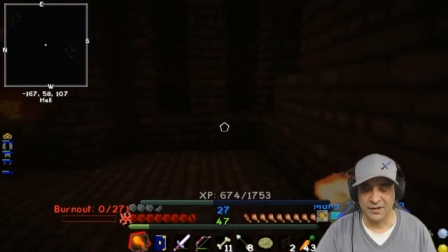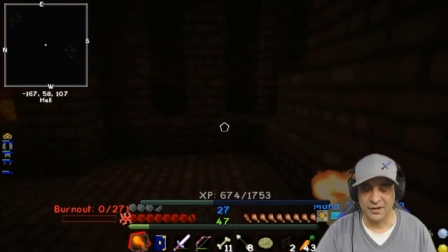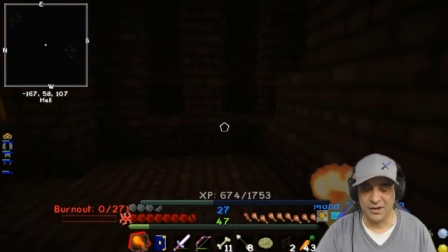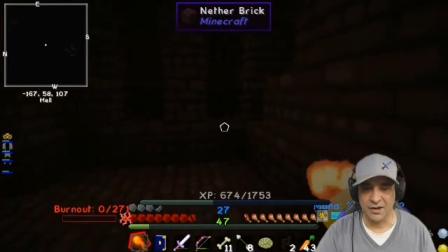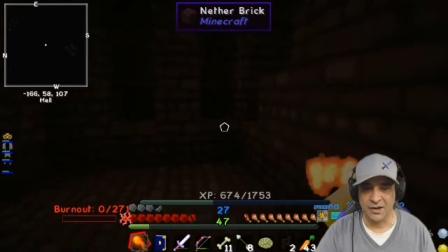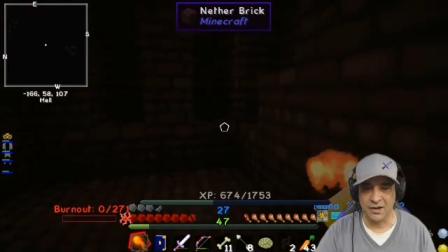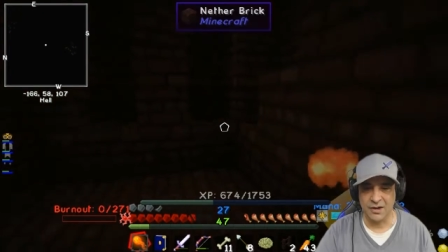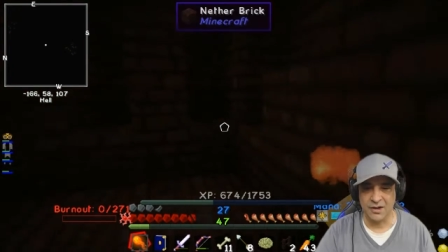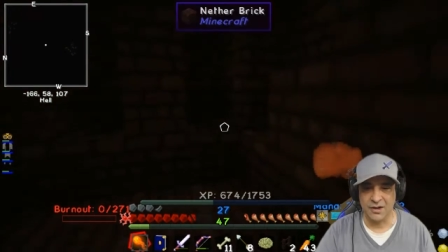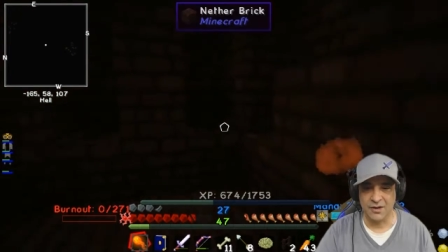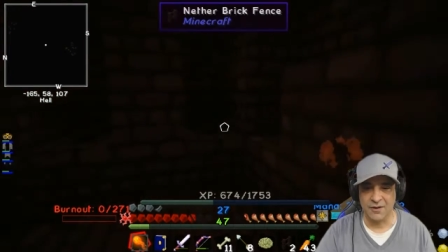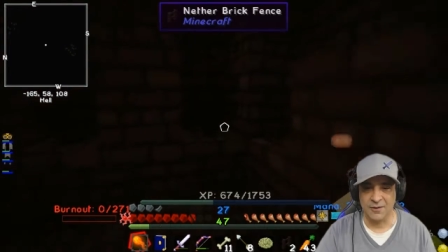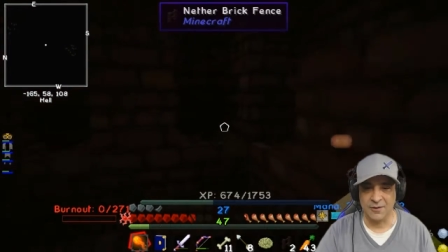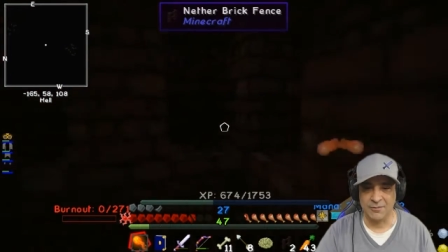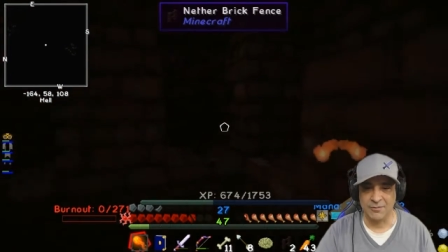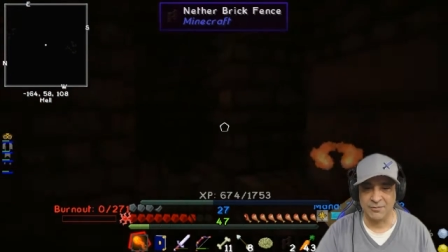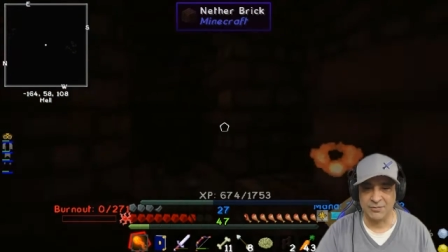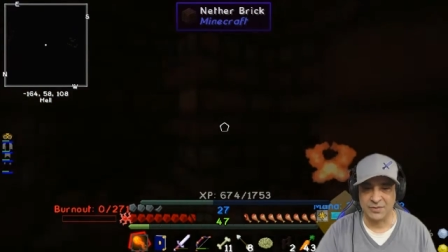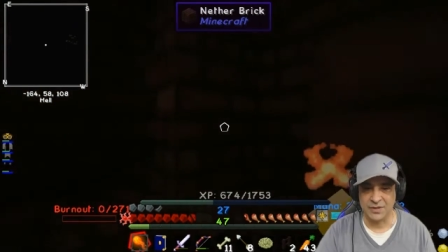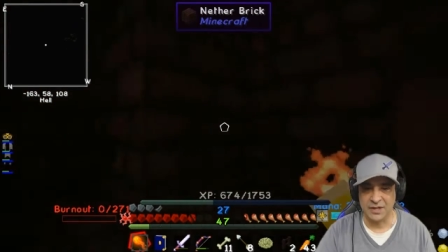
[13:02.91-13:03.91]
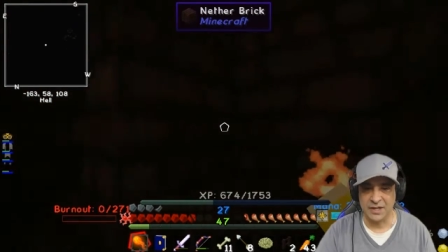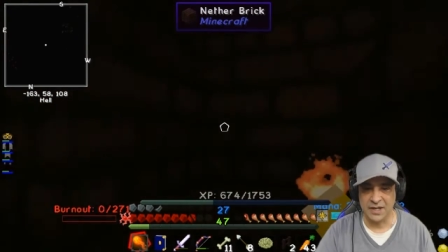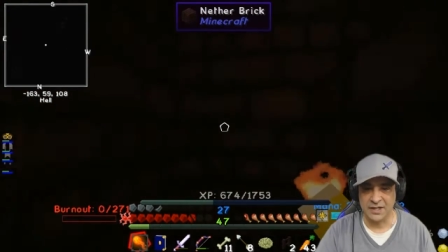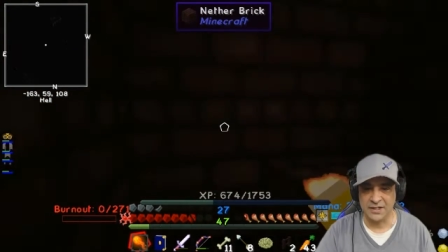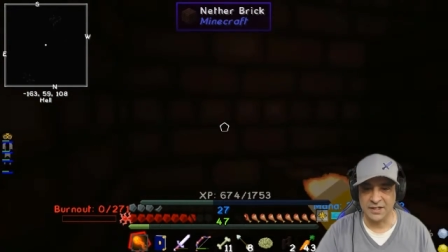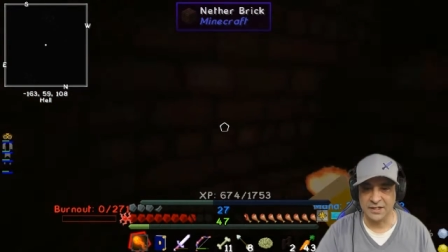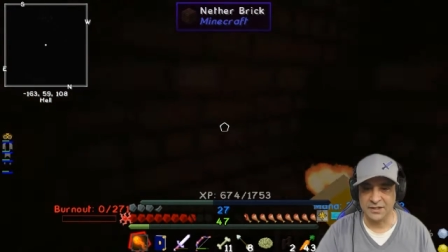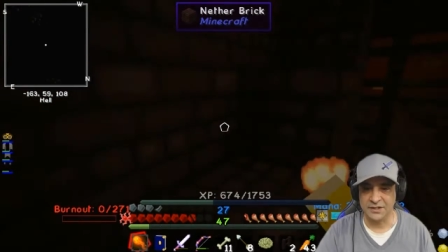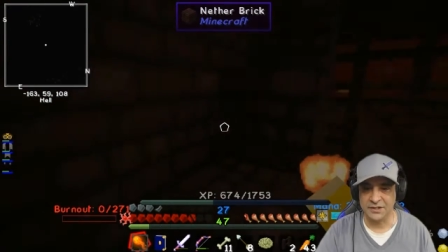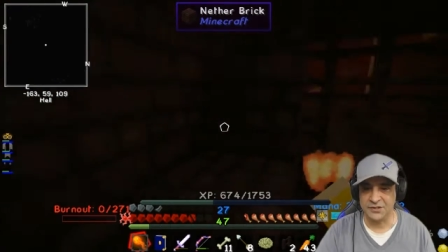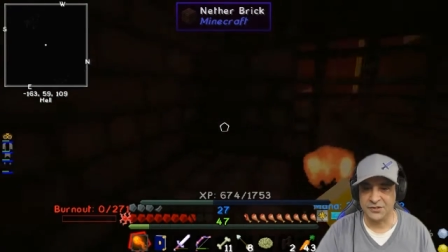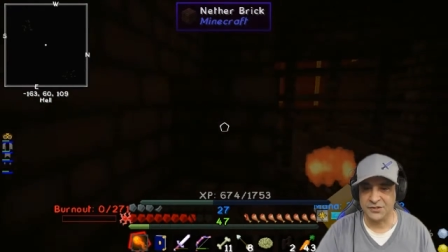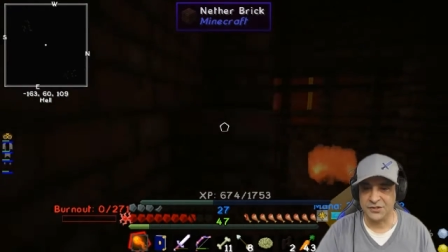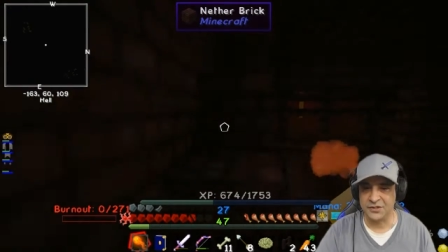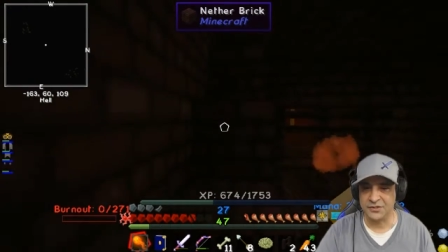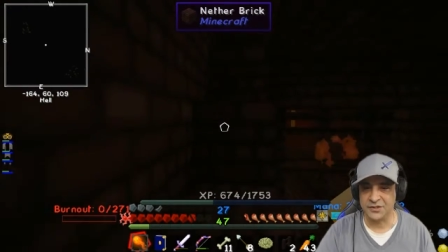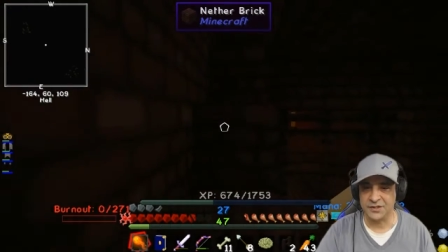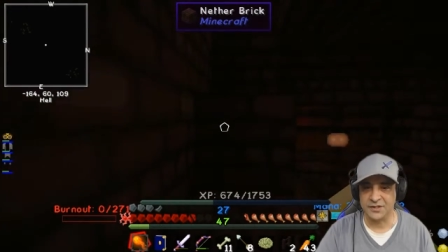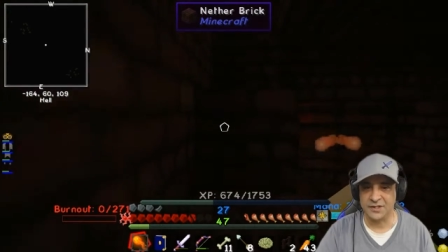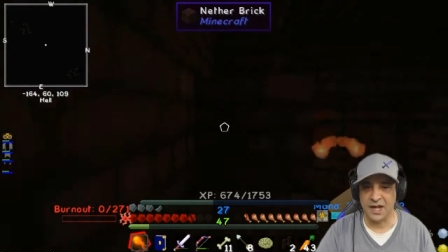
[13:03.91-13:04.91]
Oh, I think there's
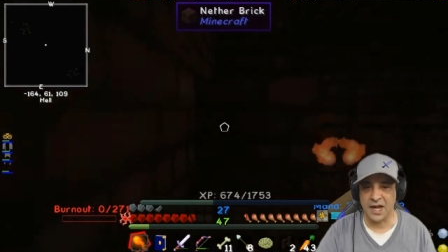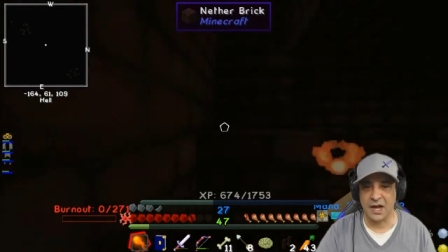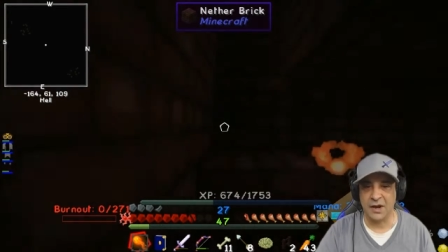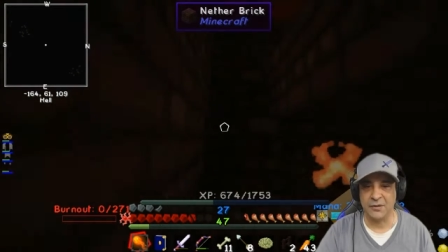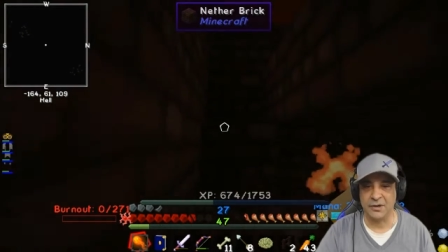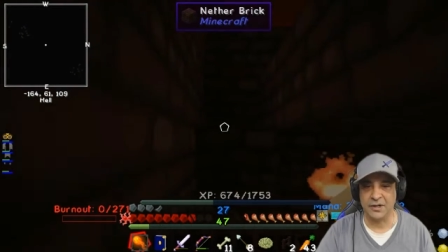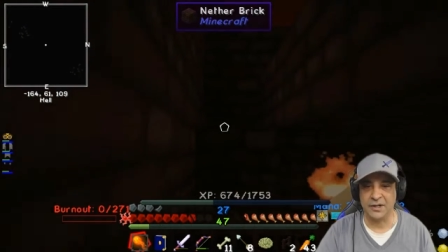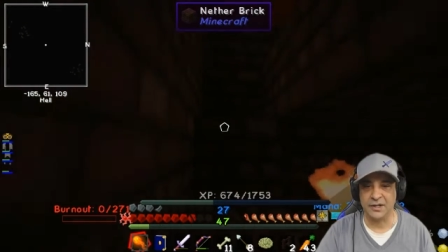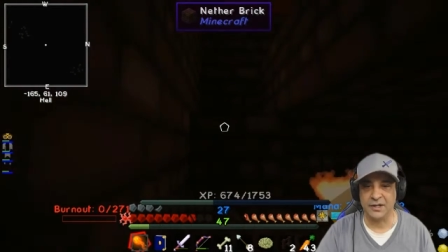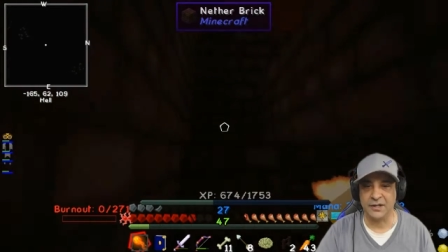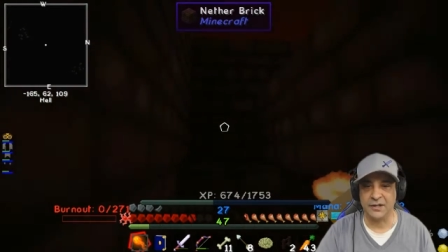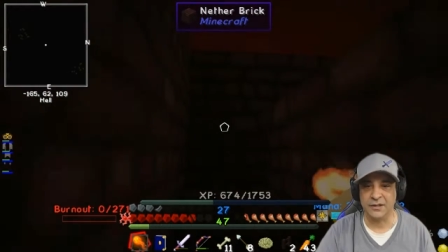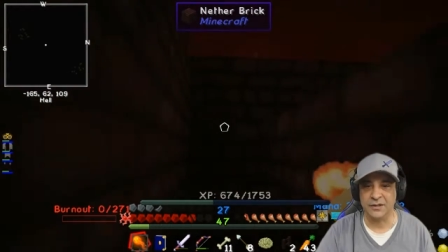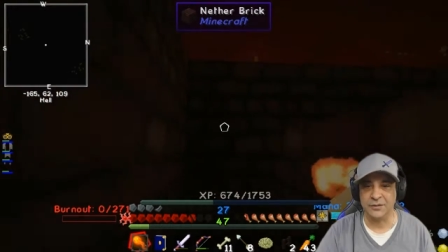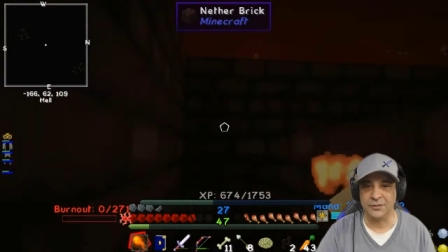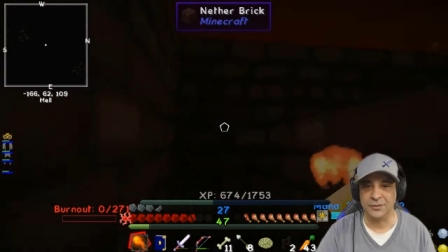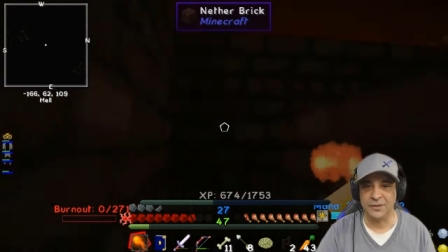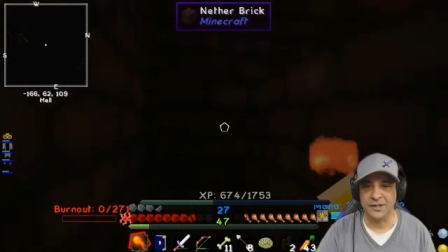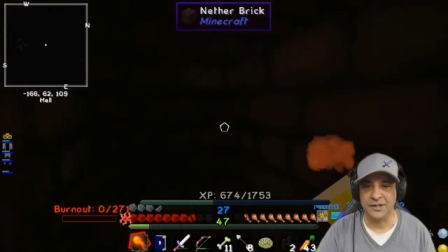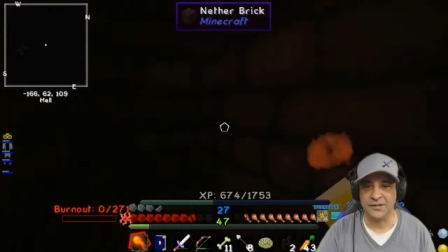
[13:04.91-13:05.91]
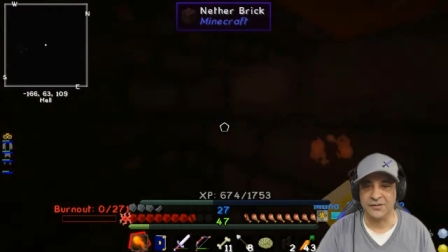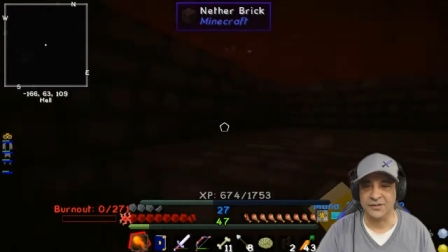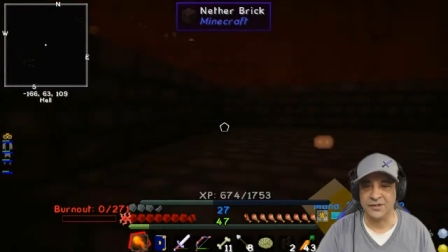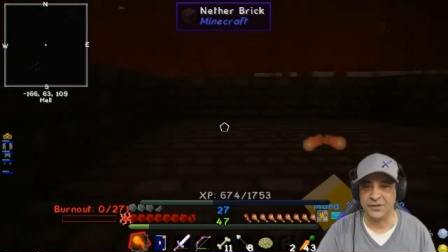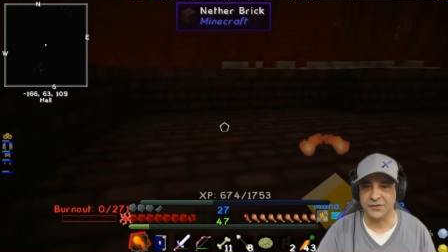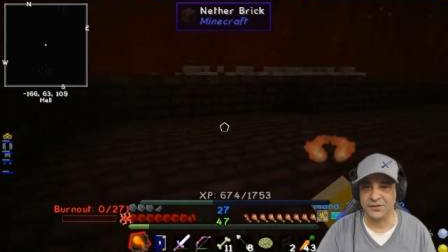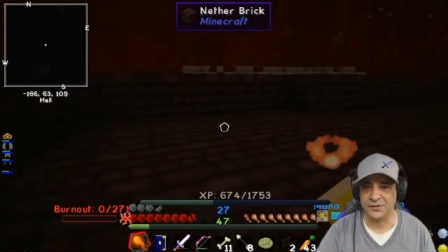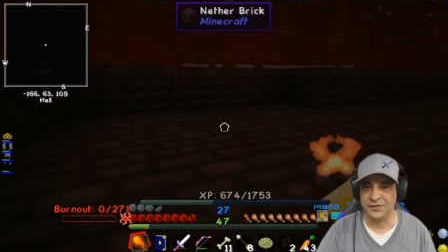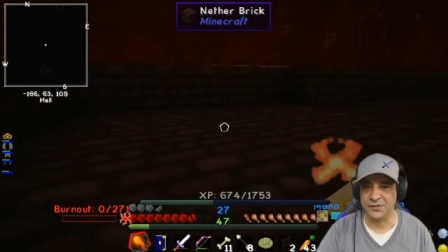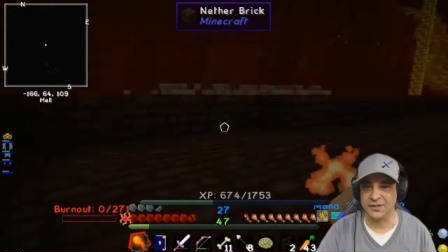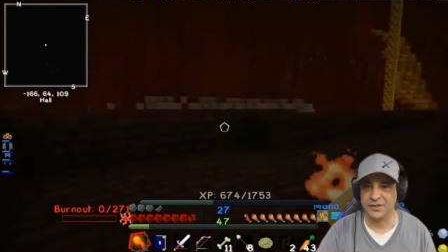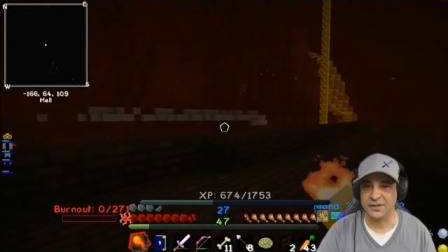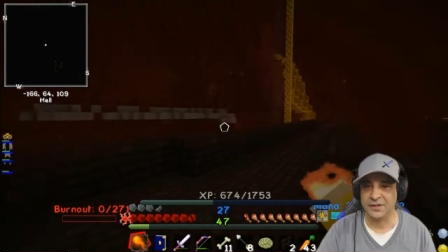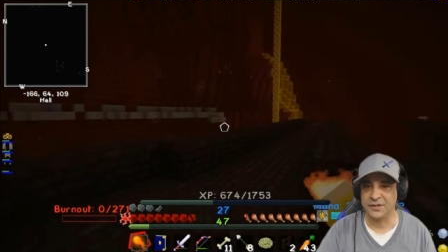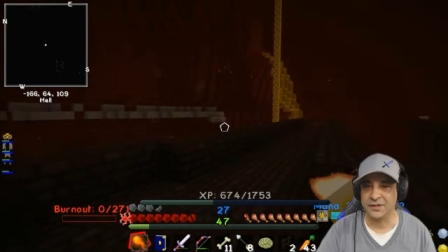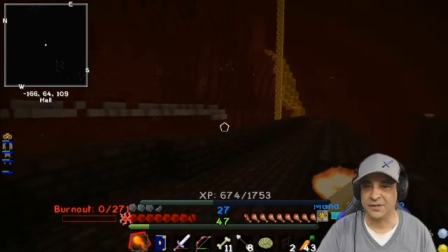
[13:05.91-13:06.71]
just a tower here. What is this?